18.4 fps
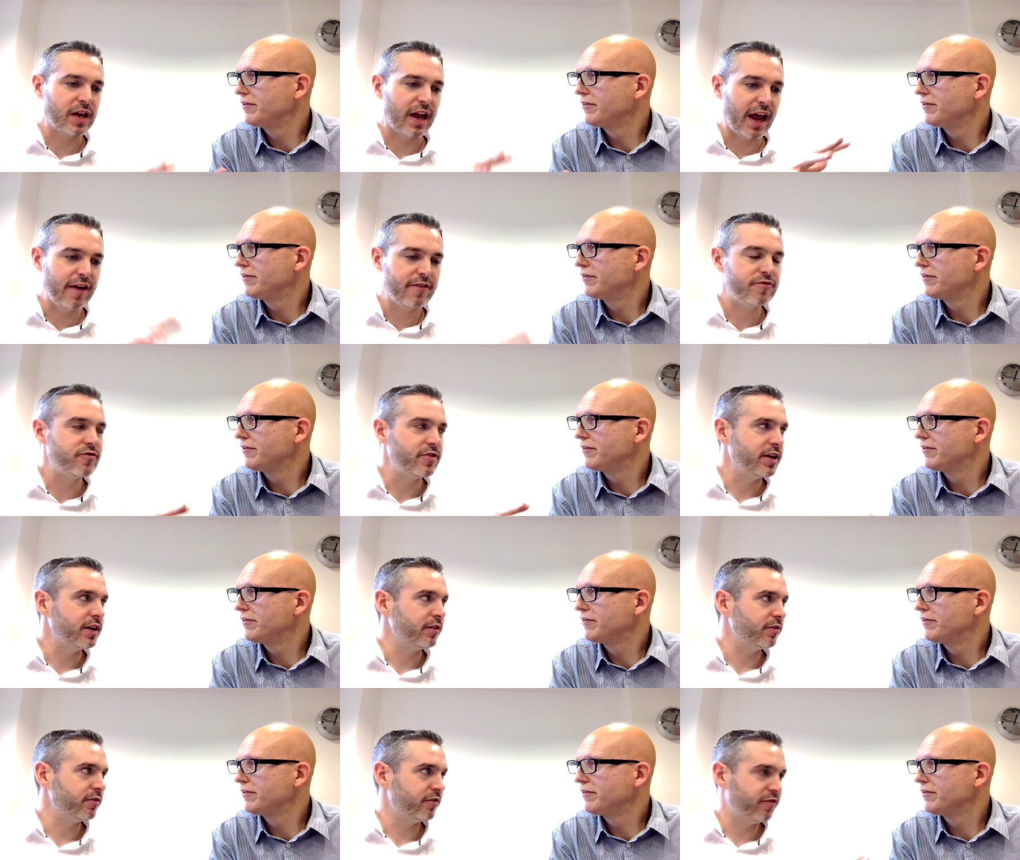Speaker 1: So
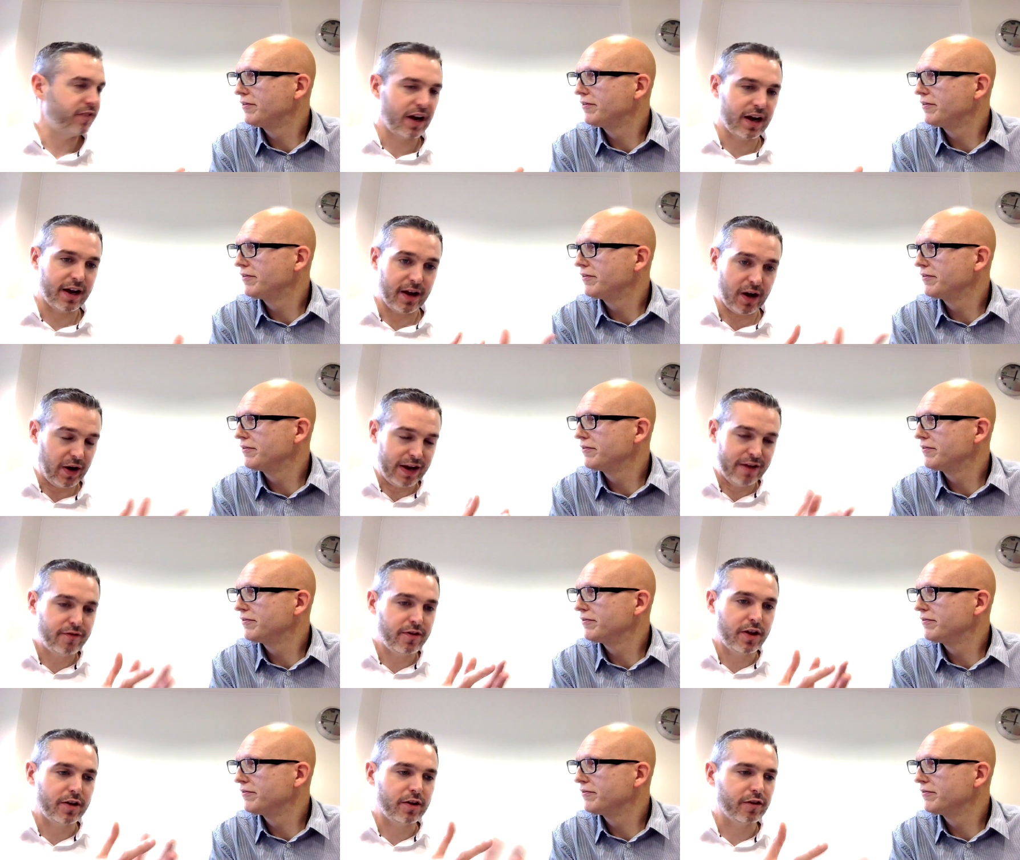every,
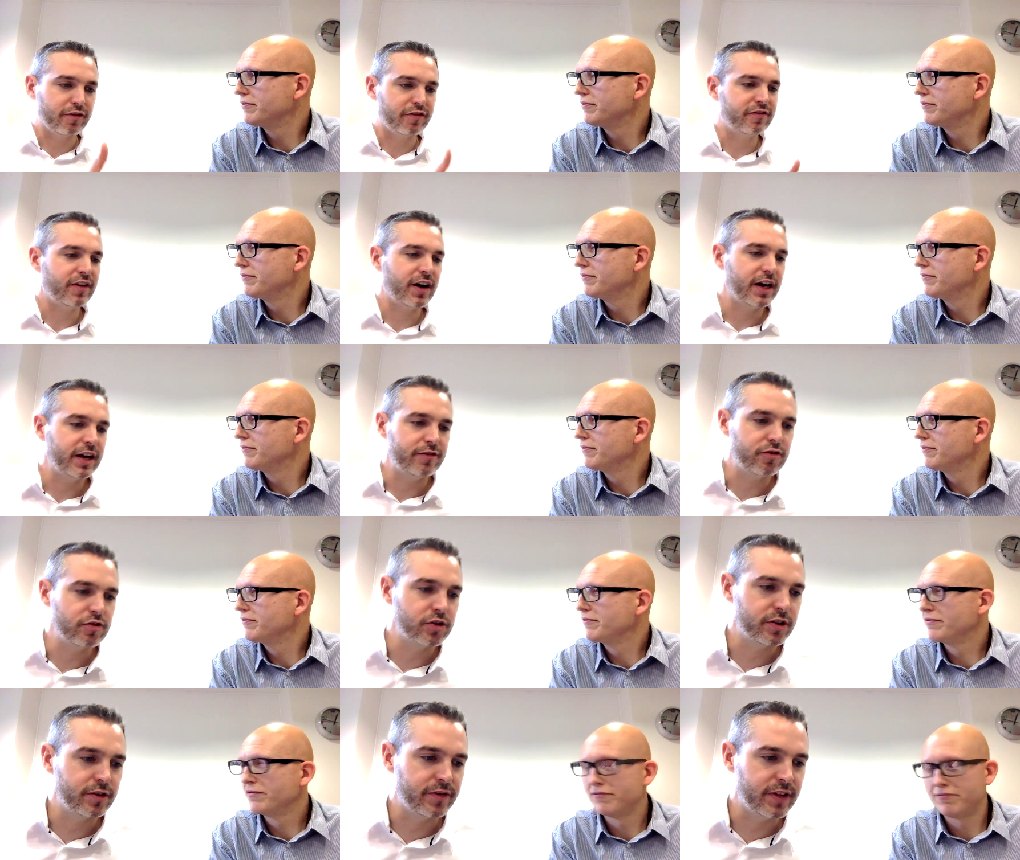even though you've got
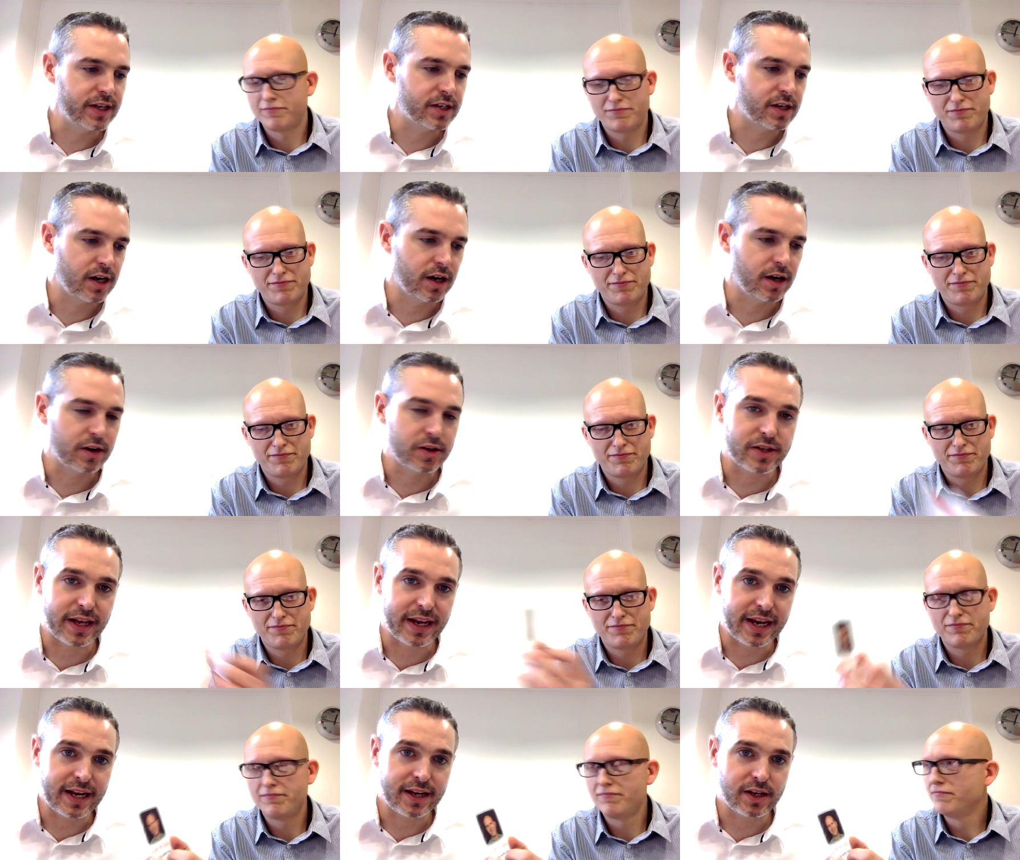500 of these cards,
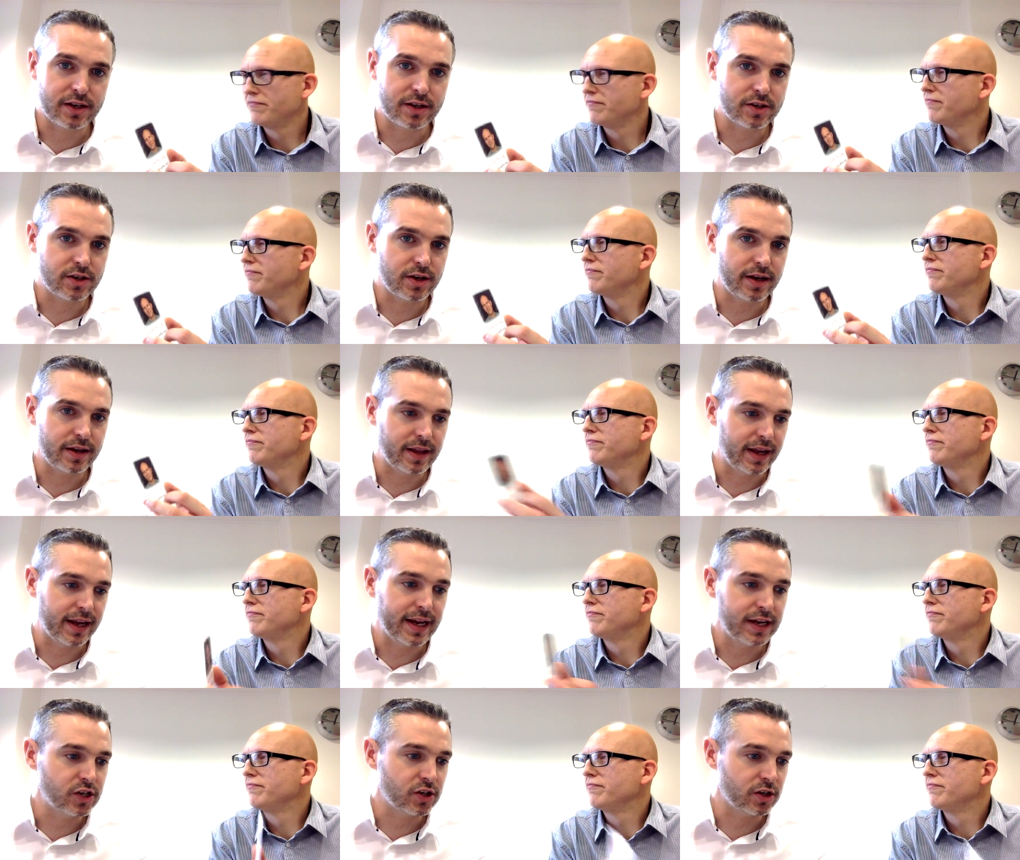they're, e-
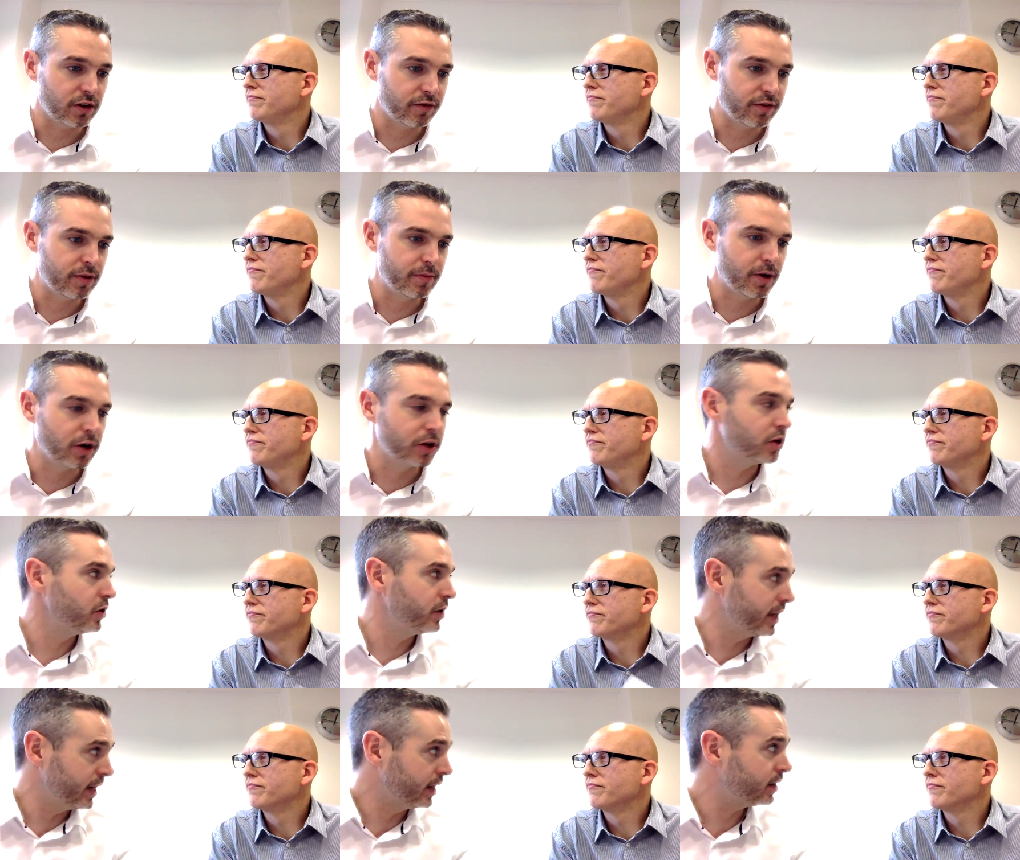they're each of them are
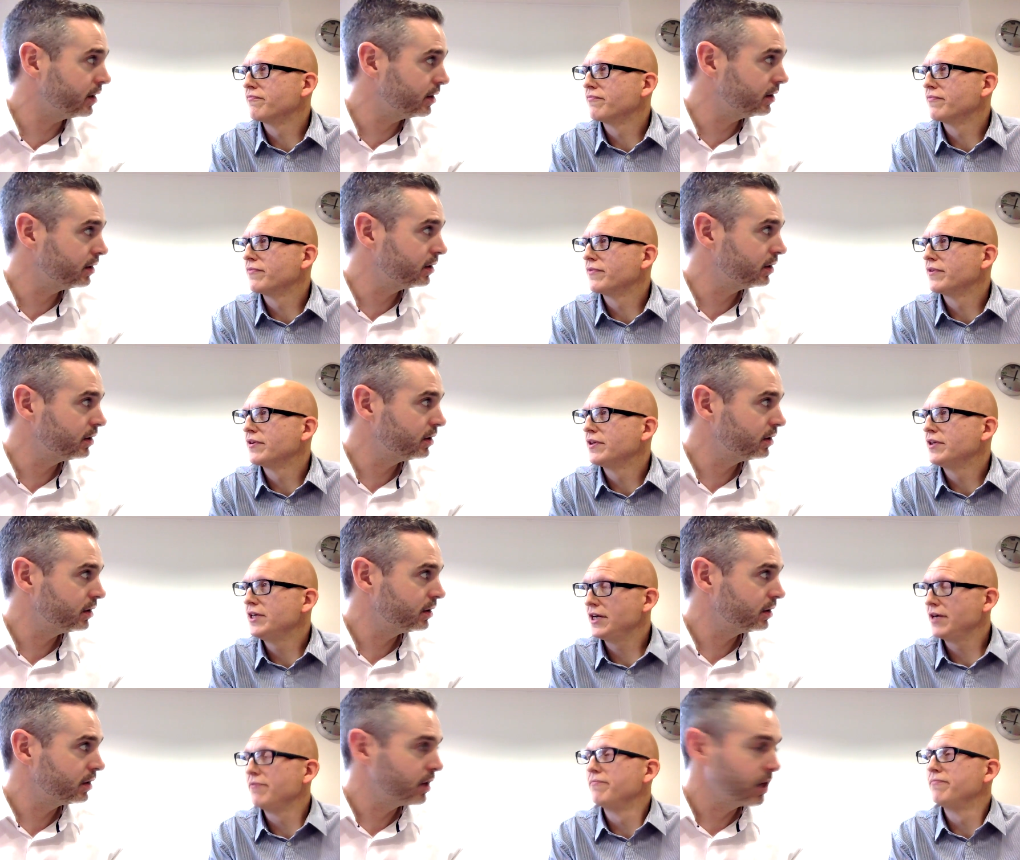unique.
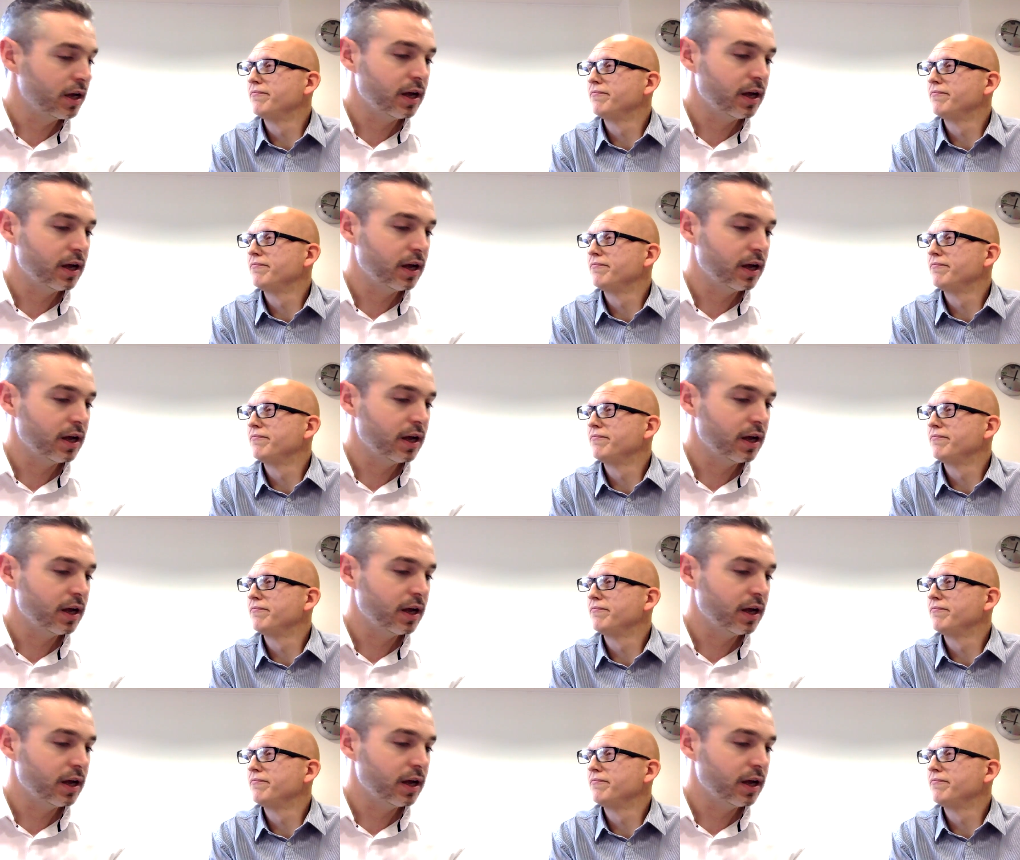Yeah.